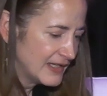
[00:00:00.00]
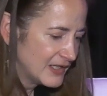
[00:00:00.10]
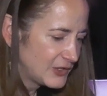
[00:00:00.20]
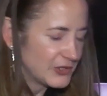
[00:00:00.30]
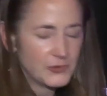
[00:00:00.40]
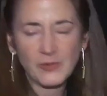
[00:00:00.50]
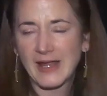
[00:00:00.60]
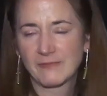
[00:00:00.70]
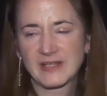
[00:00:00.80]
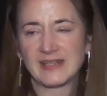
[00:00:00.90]
to
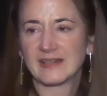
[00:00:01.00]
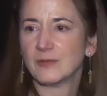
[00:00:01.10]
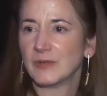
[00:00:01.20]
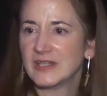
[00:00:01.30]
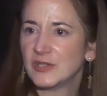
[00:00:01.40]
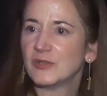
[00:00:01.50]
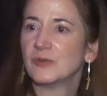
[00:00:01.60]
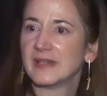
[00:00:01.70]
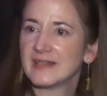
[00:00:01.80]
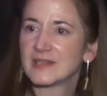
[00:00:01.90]
everything that we do
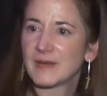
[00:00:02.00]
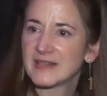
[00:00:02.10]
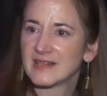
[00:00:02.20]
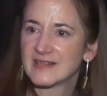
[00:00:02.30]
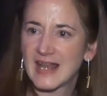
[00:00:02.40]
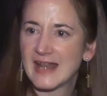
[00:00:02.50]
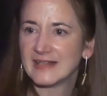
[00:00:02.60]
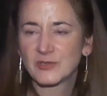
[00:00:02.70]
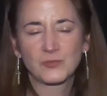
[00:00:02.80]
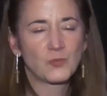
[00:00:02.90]
in these spaces, and
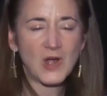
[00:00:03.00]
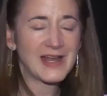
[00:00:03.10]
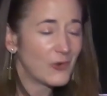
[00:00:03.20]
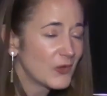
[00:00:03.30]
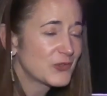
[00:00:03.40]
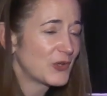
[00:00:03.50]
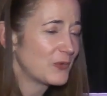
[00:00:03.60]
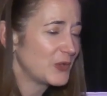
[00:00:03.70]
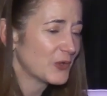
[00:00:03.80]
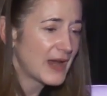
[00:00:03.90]
it's why also
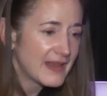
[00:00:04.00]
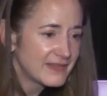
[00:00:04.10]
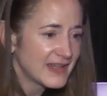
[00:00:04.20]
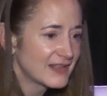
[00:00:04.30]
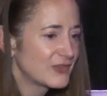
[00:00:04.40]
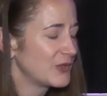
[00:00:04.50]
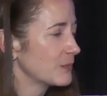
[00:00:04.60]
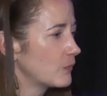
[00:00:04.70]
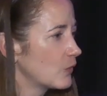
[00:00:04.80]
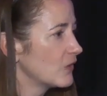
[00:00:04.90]
your ethics, your
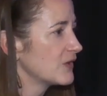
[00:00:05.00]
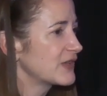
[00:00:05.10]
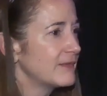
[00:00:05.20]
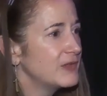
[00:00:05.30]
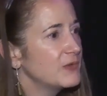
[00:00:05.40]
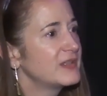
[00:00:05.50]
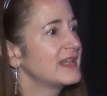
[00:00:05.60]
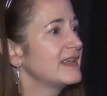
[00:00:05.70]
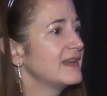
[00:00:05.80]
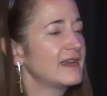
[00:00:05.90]
morals, if you
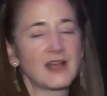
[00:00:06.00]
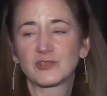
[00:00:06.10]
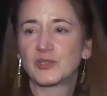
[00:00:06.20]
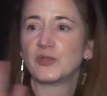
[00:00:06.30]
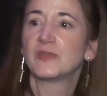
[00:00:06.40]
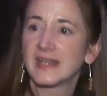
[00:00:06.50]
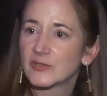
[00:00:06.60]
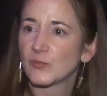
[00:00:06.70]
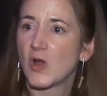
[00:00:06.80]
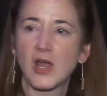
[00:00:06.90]
see us do things
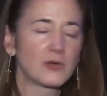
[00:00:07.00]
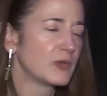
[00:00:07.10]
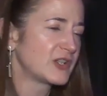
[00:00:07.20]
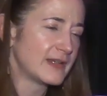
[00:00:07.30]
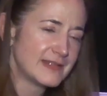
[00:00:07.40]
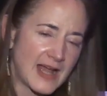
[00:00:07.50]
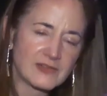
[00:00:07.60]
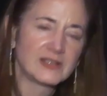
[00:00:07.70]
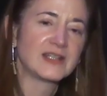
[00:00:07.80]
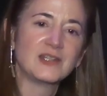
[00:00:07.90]
wrong, which
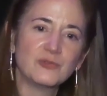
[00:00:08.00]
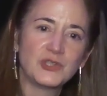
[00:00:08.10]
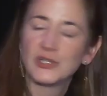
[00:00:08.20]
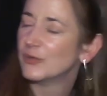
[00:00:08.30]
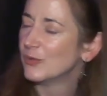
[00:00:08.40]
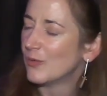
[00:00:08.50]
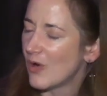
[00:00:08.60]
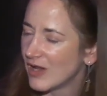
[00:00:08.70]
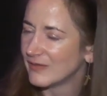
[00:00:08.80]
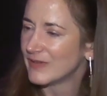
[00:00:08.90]
undoubtedly you do,
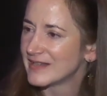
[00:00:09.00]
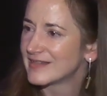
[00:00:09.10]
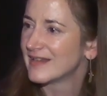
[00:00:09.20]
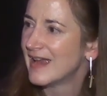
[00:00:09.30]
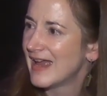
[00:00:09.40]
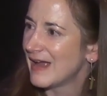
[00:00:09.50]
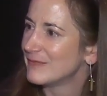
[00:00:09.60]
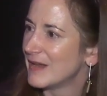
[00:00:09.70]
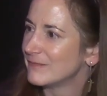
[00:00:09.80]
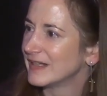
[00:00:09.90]
all of us have
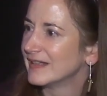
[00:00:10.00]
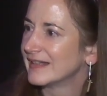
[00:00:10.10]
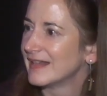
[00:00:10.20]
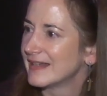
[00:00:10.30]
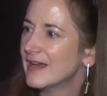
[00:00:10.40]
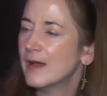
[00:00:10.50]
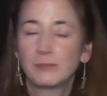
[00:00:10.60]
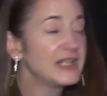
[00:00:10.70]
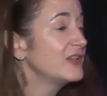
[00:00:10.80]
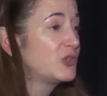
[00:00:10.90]
that feeling like,
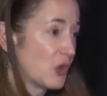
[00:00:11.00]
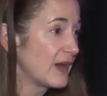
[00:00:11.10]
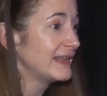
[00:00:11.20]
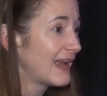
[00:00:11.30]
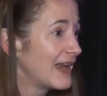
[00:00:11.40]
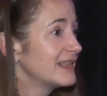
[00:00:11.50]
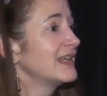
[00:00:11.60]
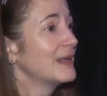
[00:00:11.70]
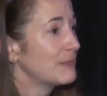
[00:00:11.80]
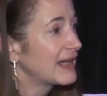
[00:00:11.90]
please join the IC
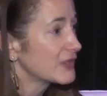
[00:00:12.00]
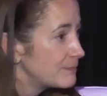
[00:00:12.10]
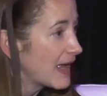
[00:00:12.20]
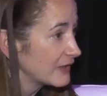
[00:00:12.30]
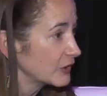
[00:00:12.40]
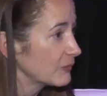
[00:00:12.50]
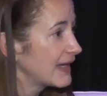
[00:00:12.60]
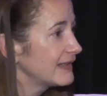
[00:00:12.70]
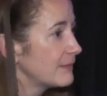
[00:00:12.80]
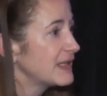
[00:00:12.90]
and make us better,
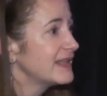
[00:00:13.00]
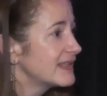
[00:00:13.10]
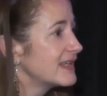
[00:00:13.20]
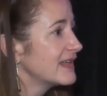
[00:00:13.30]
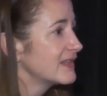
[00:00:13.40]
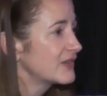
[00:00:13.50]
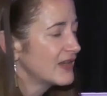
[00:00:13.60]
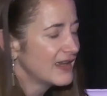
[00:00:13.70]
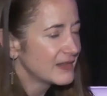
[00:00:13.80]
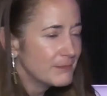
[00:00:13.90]
right? I mean, this is
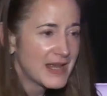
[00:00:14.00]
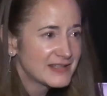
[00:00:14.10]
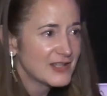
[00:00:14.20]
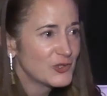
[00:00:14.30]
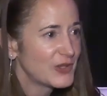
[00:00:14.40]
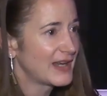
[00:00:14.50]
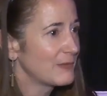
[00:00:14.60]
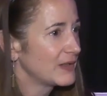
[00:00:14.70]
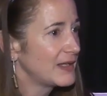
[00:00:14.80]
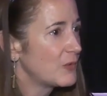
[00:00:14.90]
the message that I
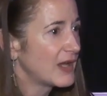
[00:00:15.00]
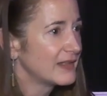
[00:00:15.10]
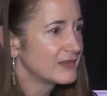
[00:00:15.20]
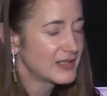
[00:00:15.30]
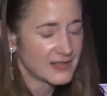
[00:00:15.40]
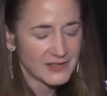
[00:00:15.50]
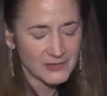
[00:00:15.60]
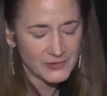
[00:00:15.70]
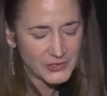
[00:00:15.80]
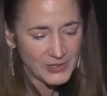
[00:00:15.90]
really want
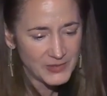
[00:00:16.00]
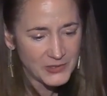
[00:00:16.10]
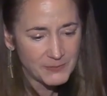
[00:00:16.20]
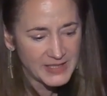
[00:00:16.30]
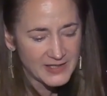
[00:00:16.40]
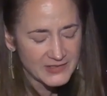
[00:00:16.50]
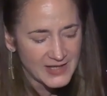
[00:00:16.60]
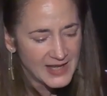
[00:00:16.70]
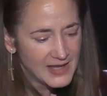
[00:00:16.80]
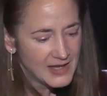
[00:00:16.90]
to share with you, because
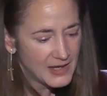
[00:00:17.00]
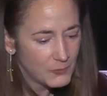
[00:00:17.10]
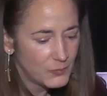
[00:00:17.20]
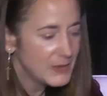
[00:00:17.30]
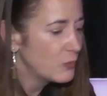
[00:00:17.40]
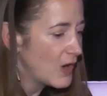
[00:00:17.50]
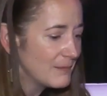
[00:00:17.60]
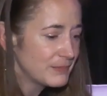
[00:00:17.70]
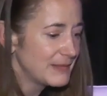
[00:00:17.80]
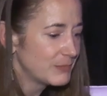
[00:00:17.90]
we
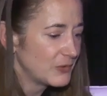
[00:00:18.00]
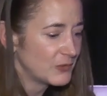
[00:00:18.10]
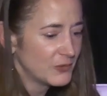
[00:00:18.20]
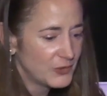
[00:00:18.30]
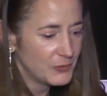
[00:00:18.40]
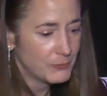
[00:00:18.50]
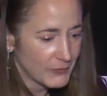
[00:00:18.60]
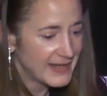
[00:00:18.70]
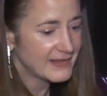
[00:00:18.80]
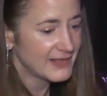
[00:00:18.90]
want people who
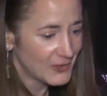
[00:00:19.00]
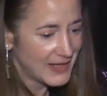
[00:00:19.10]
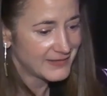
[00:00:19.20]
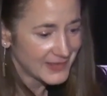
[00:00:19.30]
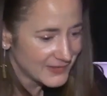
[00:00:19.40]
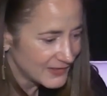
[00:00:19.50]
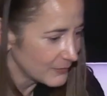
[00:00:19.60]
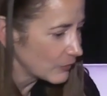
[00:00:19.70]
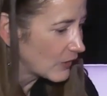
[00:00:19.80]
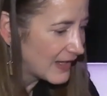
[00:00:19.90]
bring their ethics, their
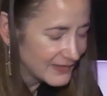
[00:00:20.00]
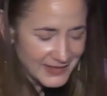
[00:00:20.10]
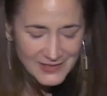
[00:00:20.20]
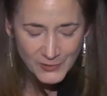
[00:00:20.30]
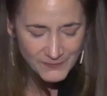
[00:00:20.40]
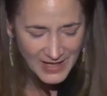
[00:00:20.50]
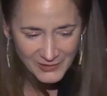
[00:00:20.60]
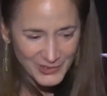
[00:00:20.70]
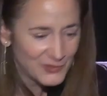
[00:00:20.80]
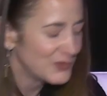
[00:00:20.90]
morality, their
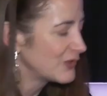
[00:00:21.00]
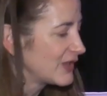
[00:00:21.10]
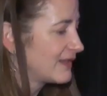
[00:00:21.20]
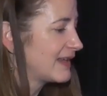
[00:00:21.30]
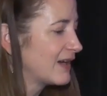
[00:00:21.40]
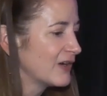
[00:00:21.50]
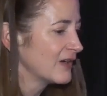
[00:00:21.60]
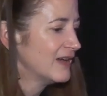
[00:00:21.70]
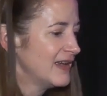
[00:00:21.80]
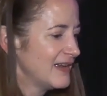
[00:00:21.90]
values, their
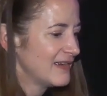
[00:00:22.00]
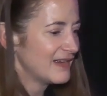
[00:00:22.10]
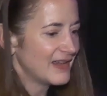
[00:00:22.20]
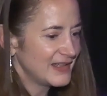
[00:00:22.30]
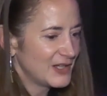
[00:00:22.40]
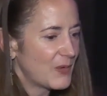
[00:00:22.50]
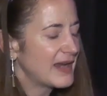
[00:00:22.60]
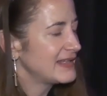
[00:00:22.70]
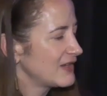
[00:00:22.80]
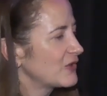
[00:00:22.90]

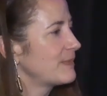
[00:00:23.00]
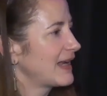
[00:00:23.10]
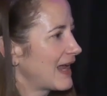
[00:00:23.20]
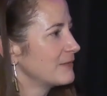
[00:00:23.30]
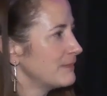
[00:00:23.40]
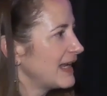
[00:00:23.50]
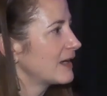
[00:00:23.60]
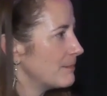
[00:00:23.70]
ideas about how to make a